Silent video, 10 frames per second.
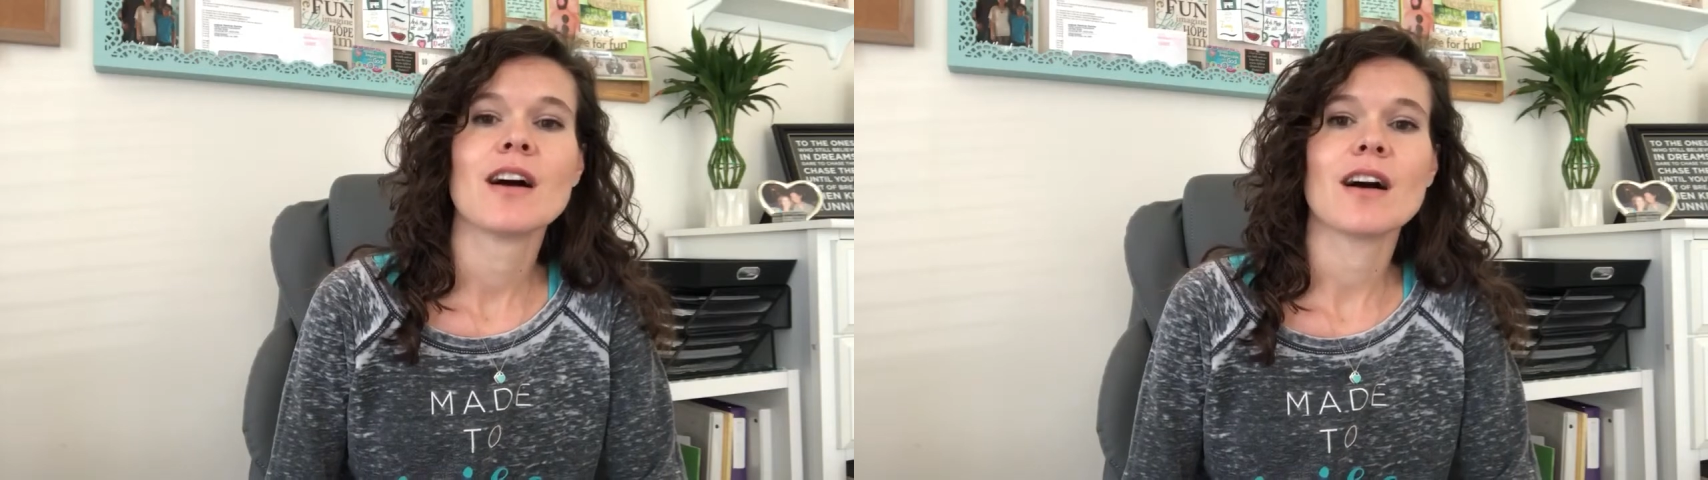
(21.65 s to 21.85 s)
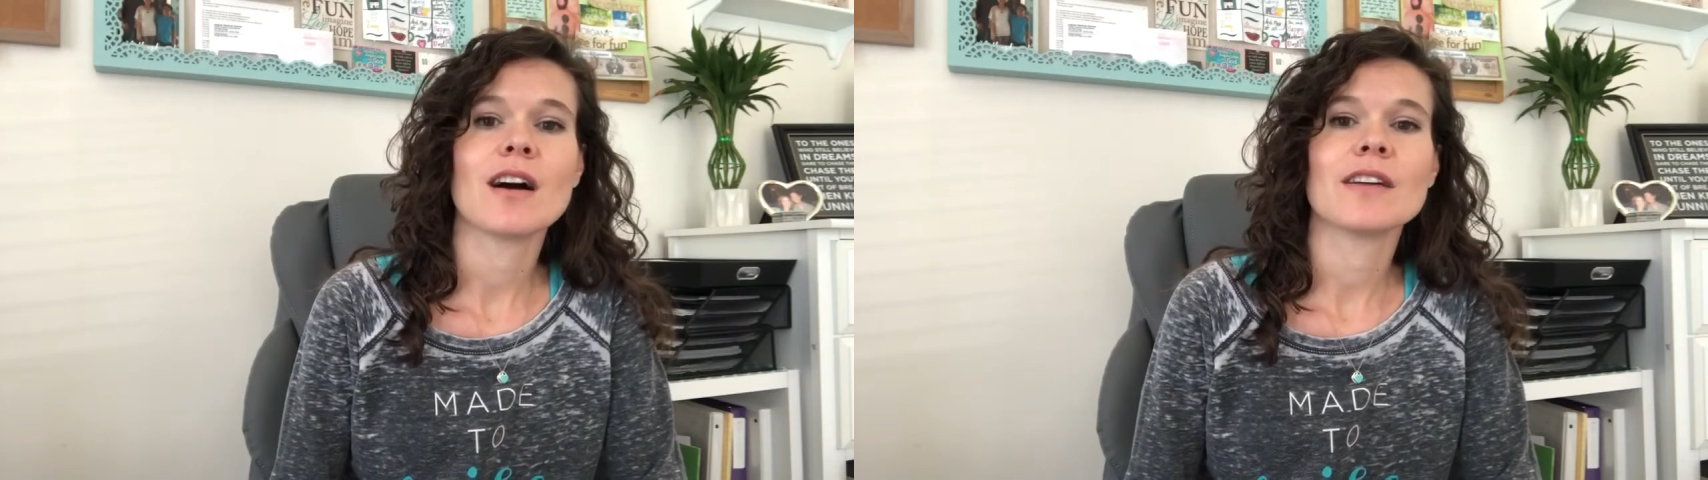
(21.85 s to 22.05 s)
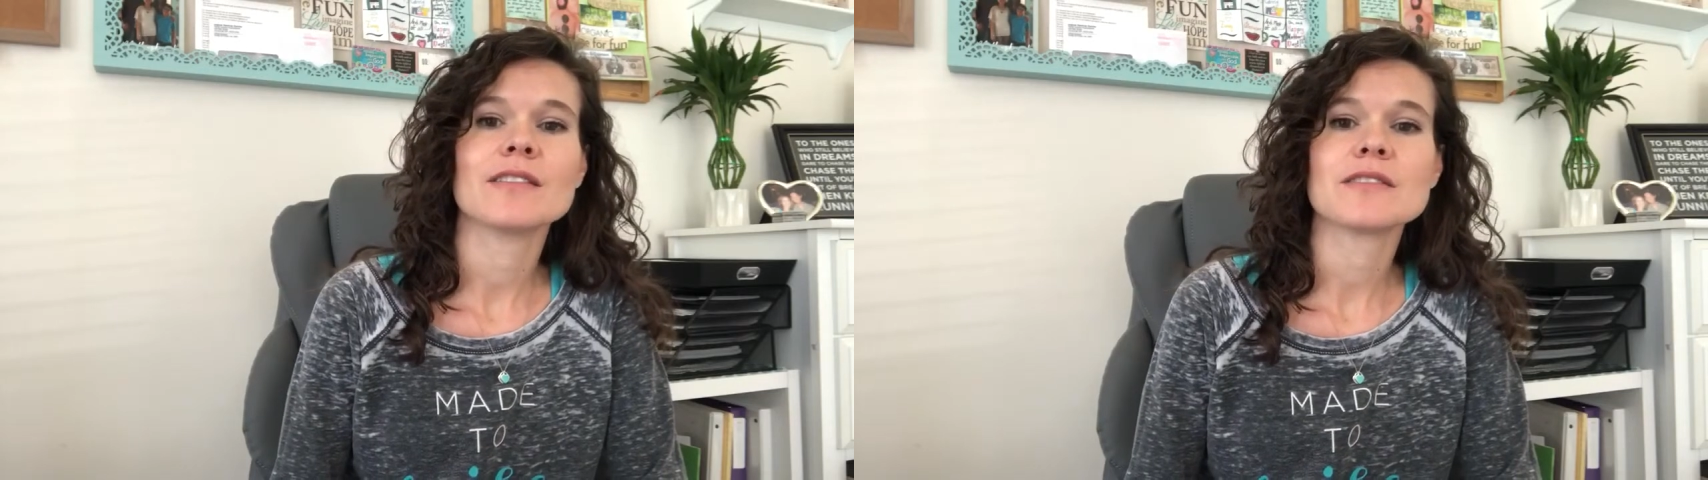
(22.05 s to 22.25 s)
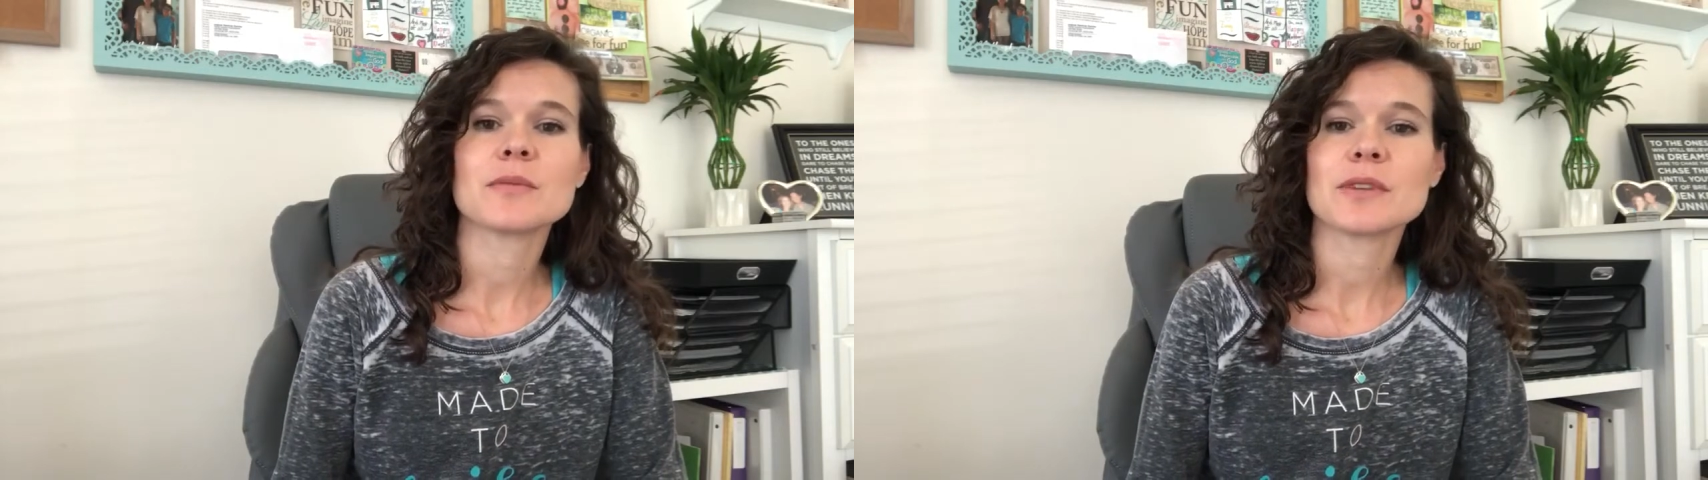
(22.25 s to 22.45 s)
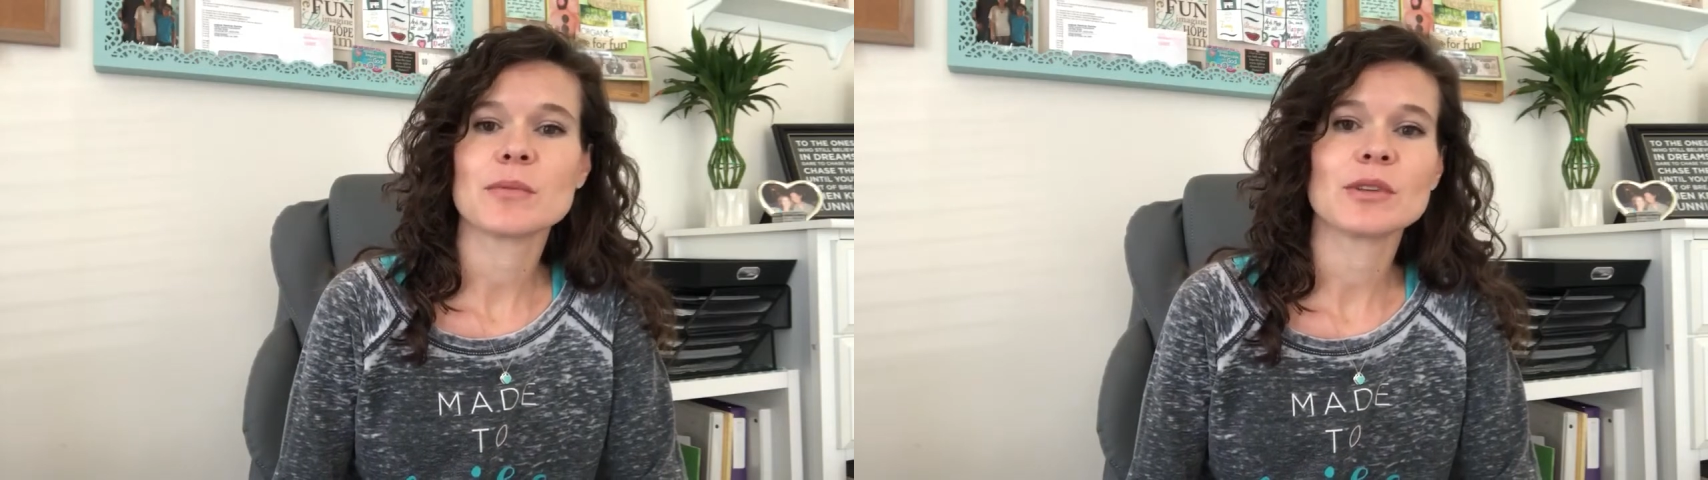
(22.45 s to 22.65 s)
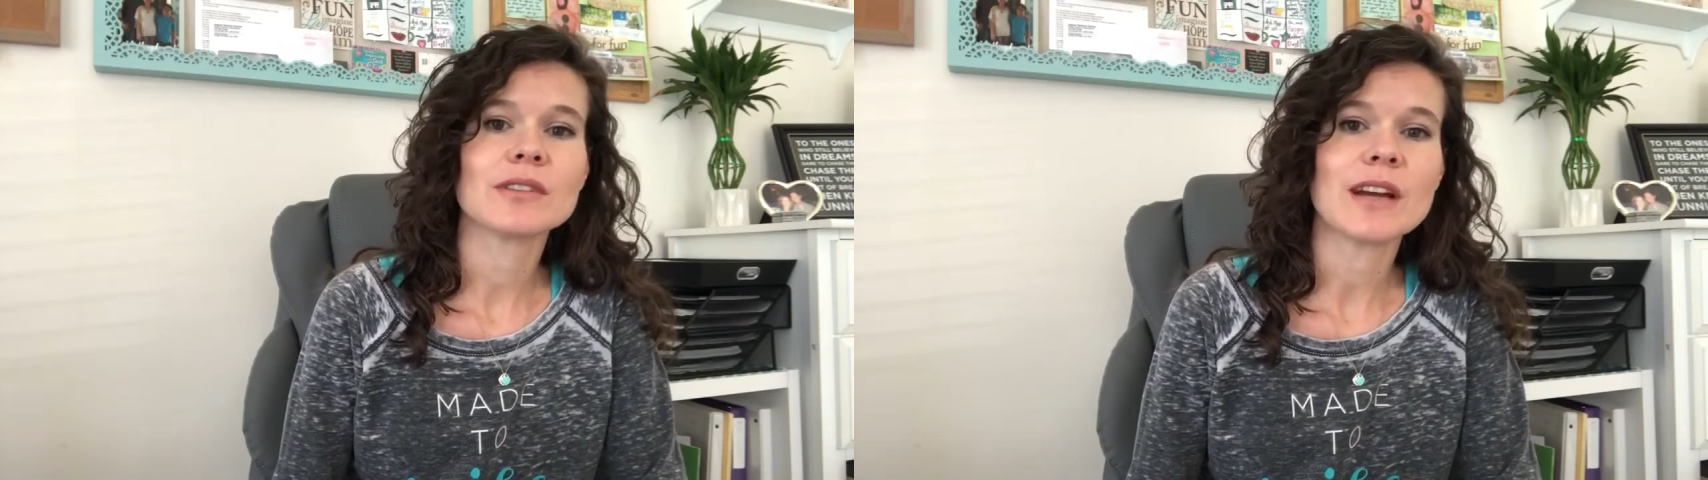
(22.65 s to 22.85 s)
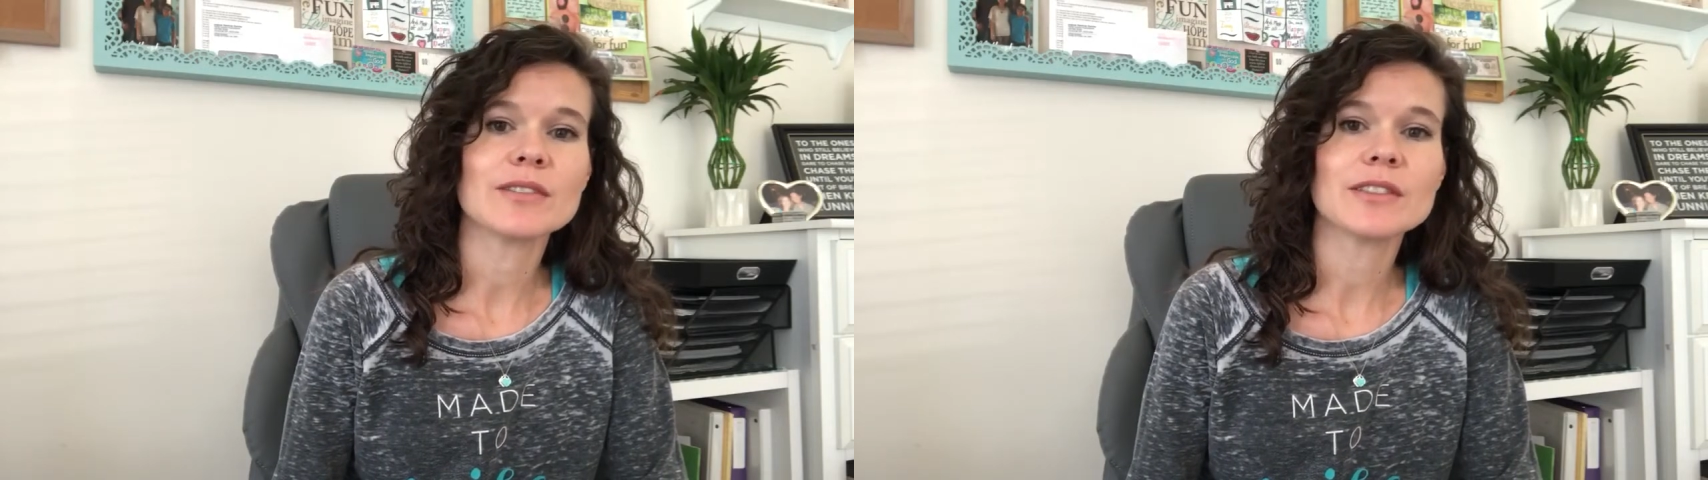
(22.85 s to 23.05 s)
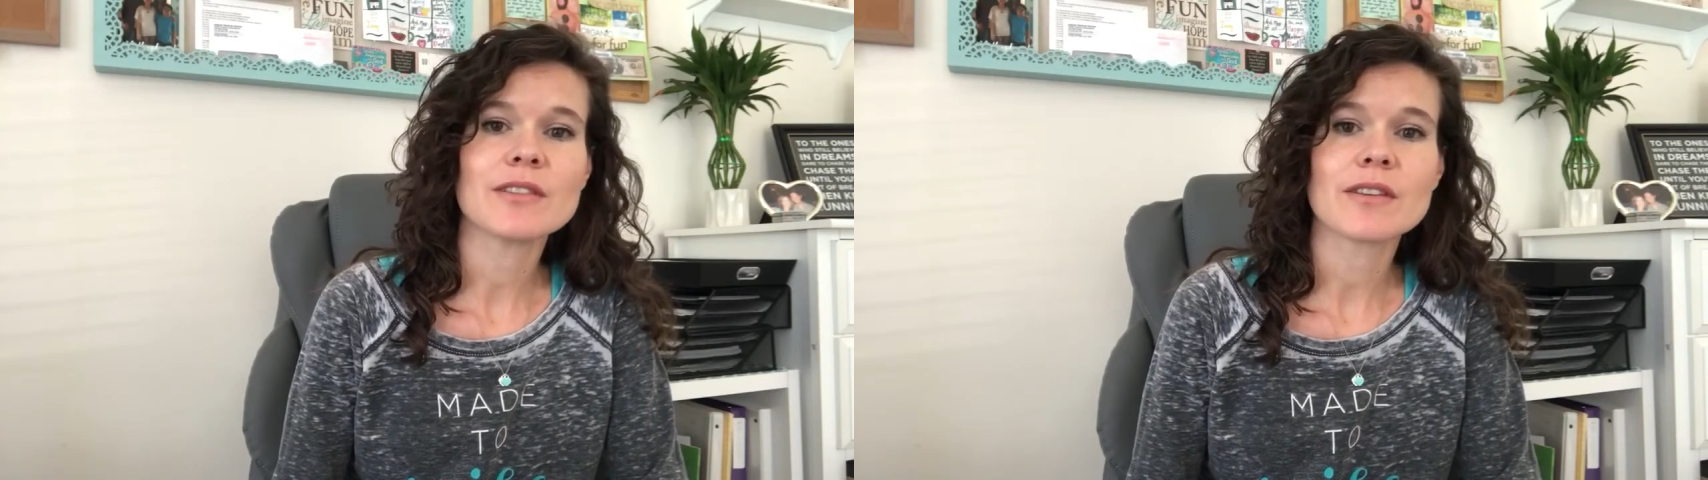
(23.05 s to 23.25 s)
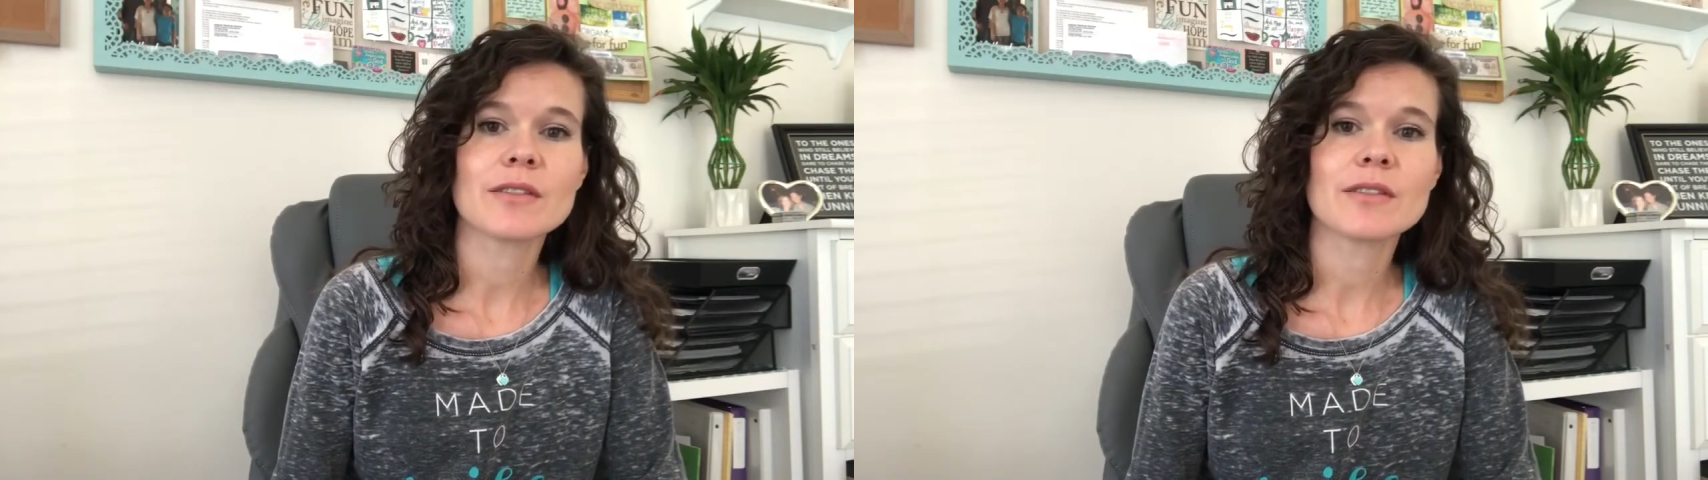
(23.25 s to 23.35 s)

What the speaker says: On September 11th